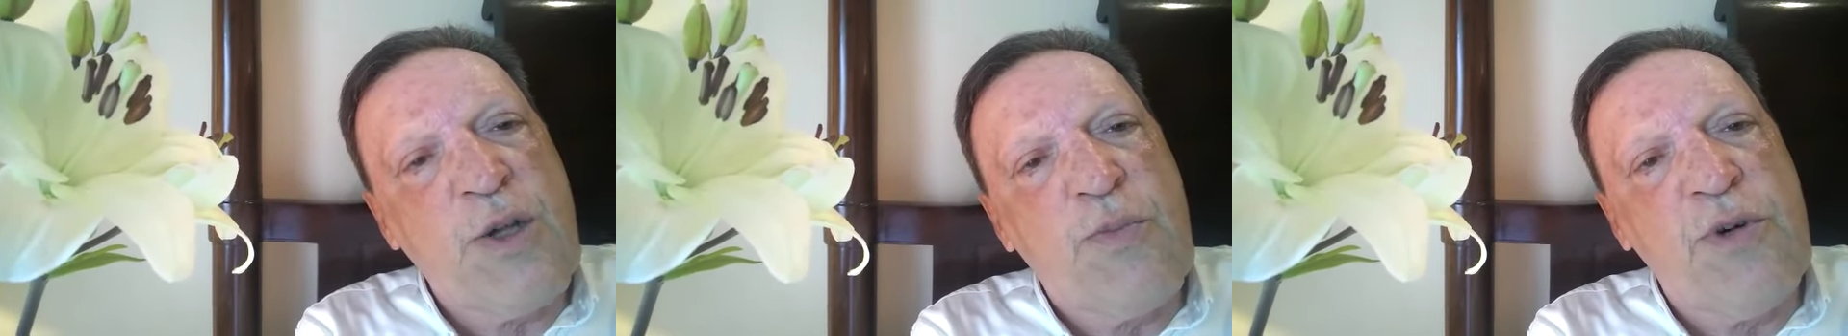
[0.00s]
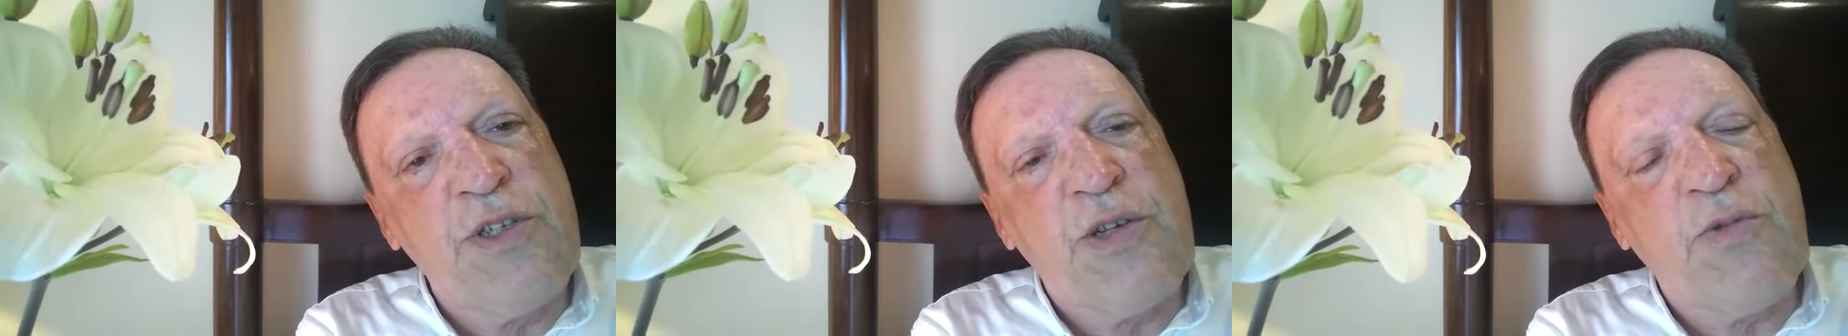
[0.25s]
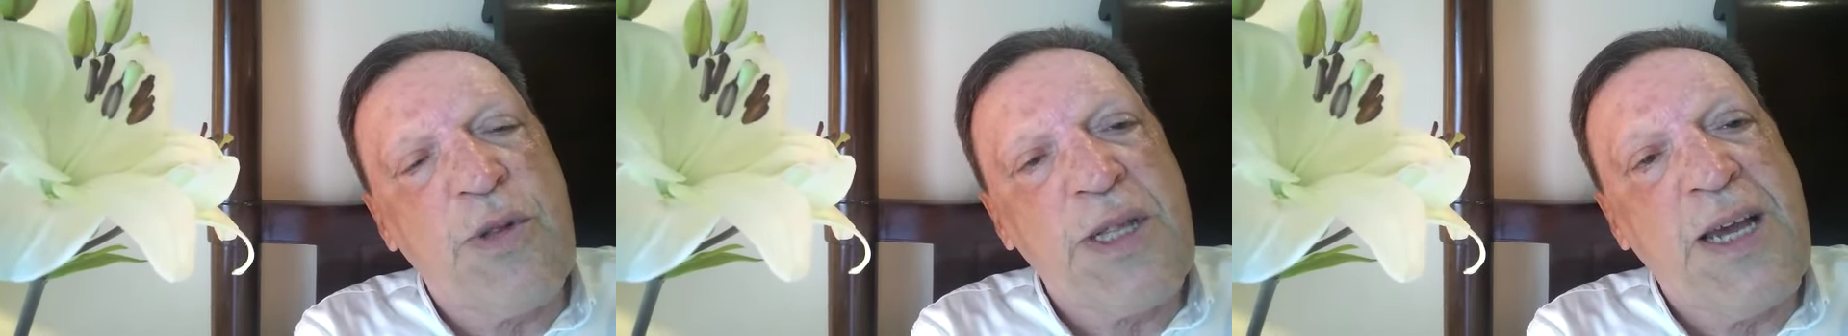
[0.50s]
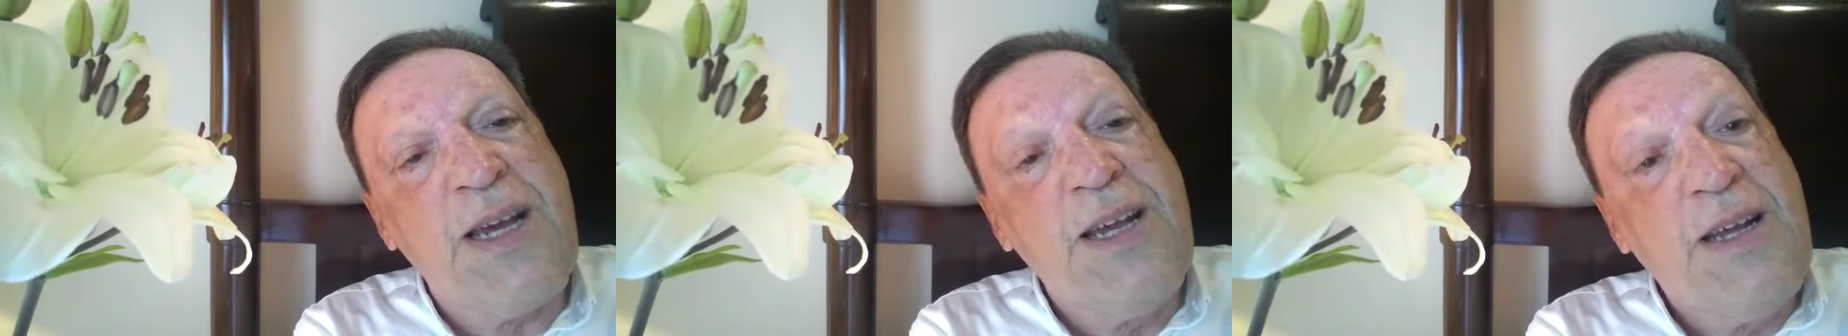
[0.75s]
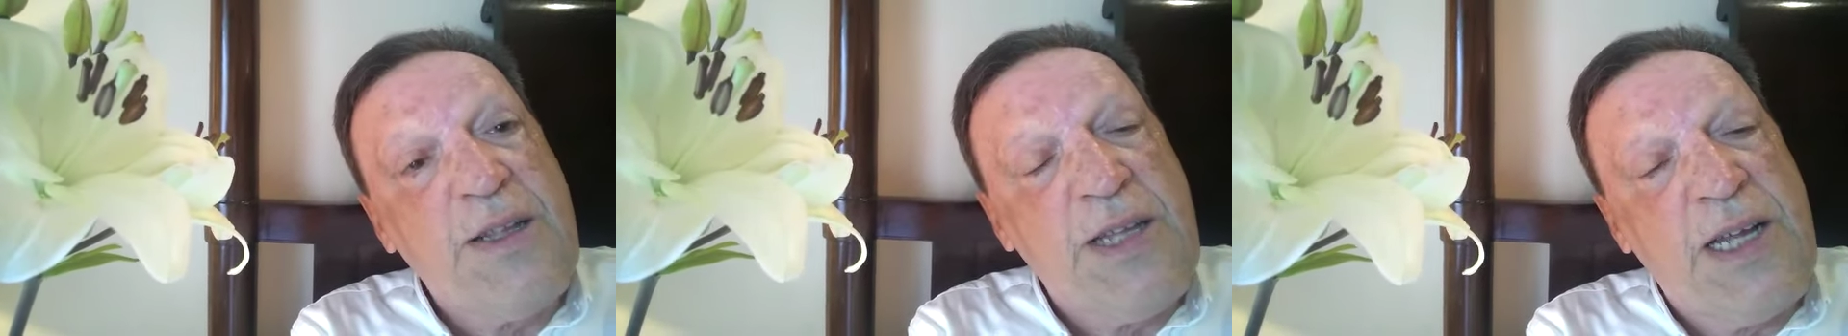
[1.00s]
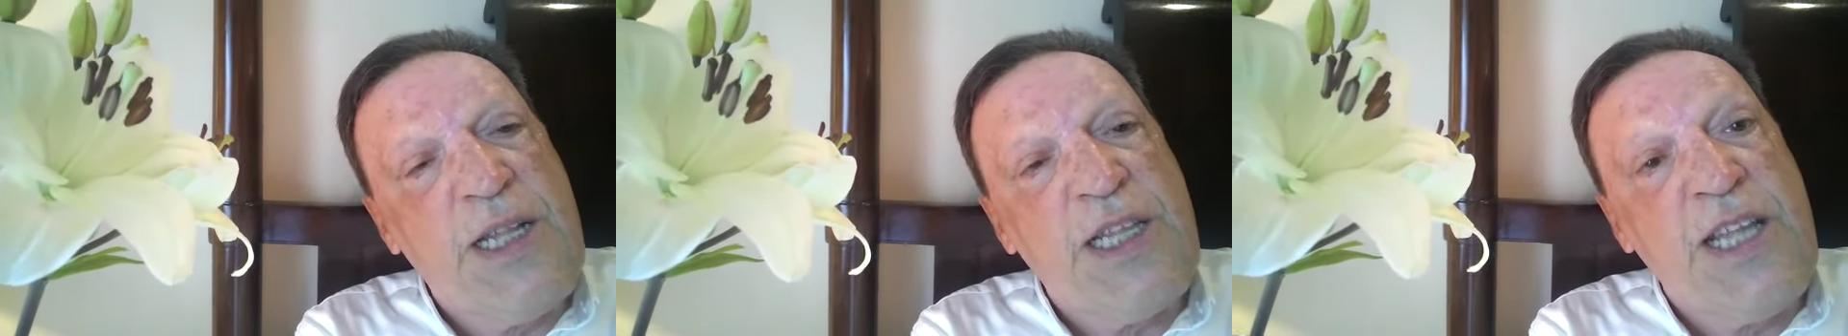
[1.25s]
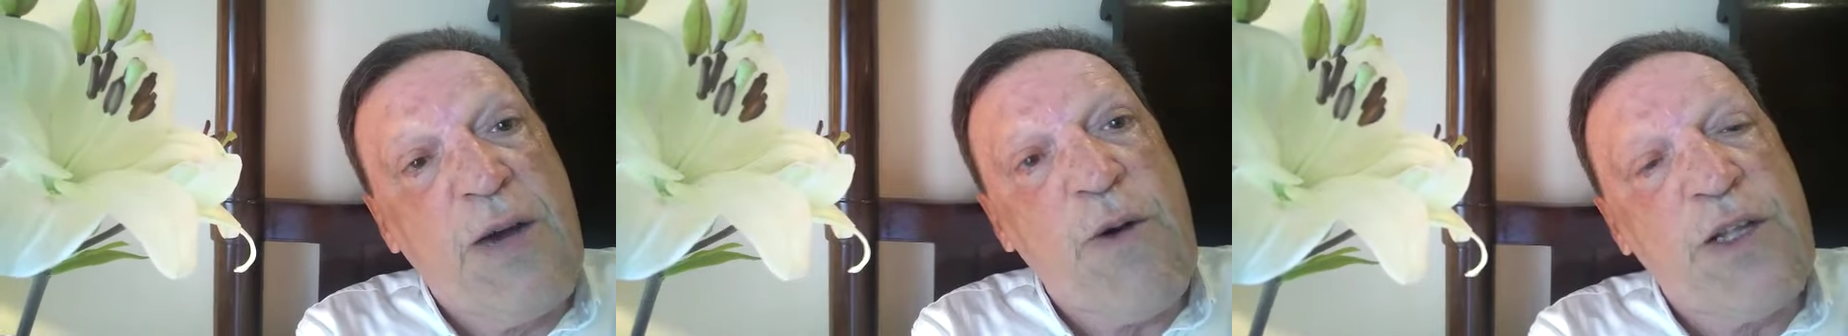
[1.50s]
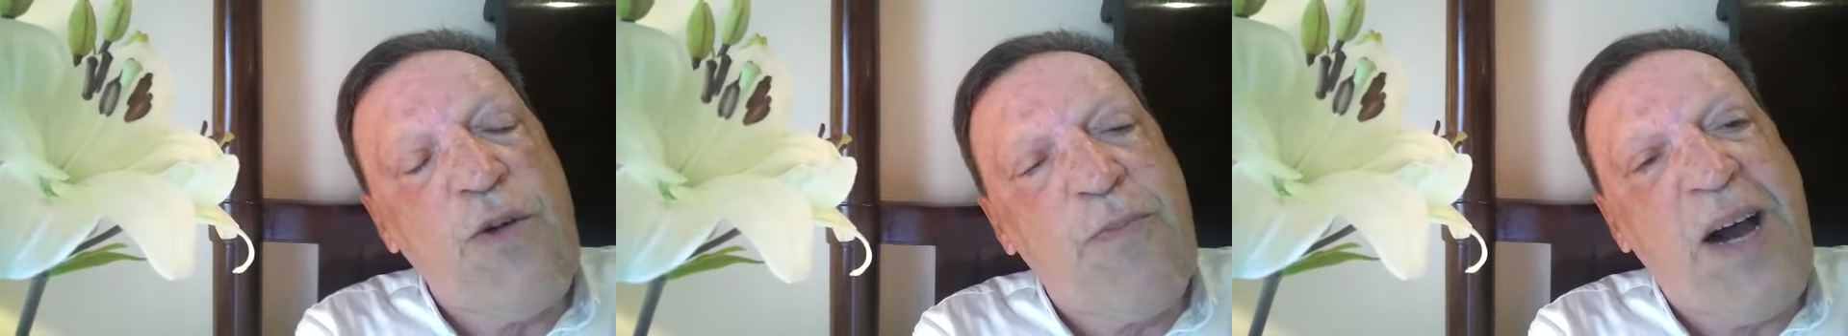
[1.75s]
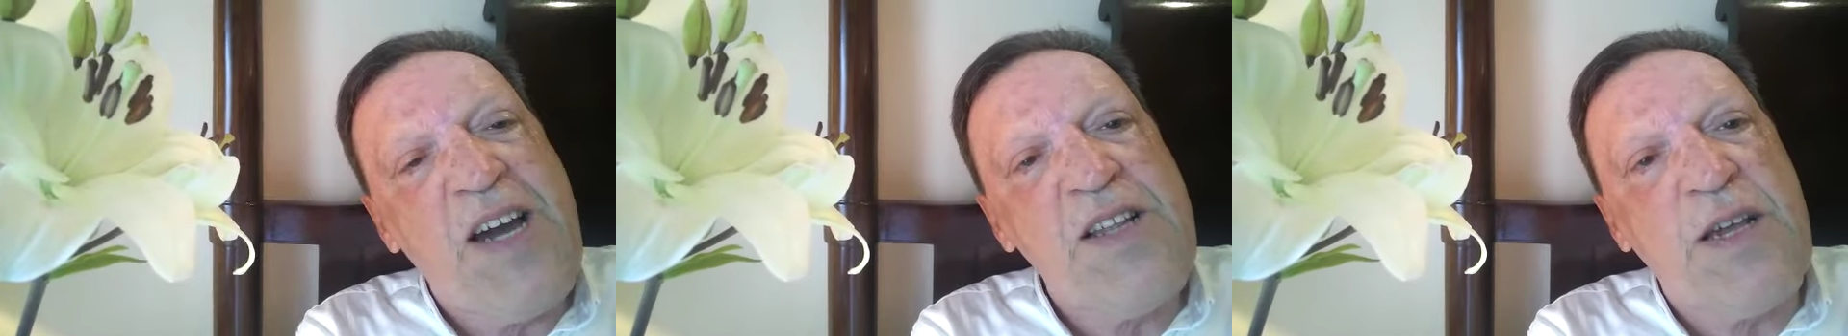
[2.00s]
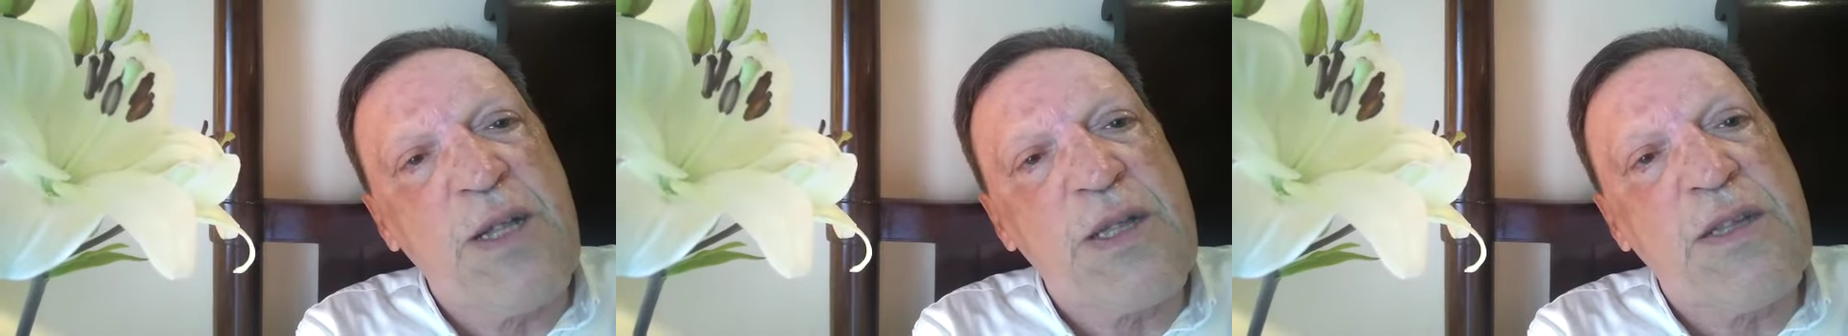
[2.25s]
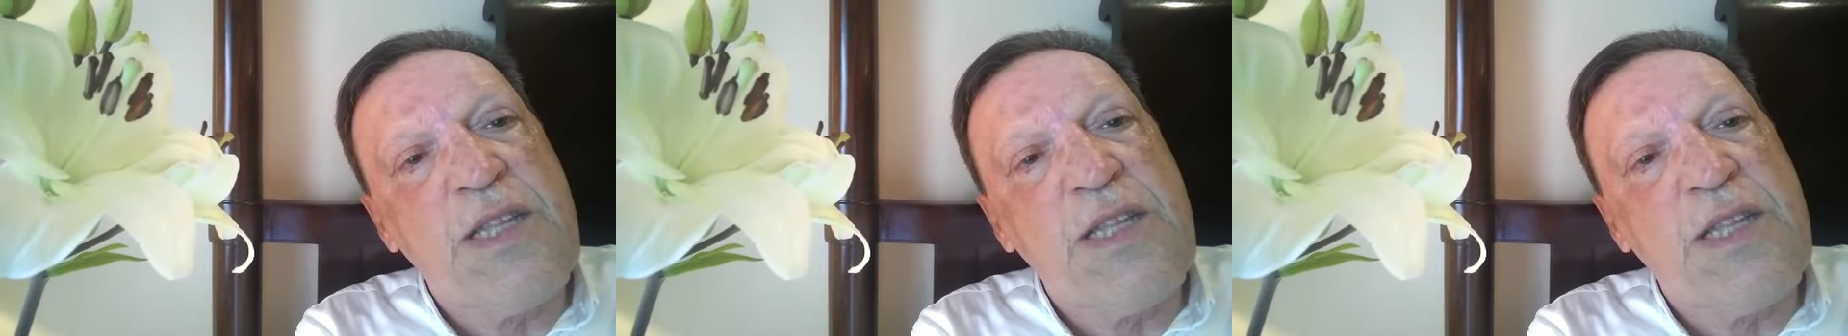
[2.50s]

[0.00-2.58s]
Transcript: opportunity to say they were the pioneers.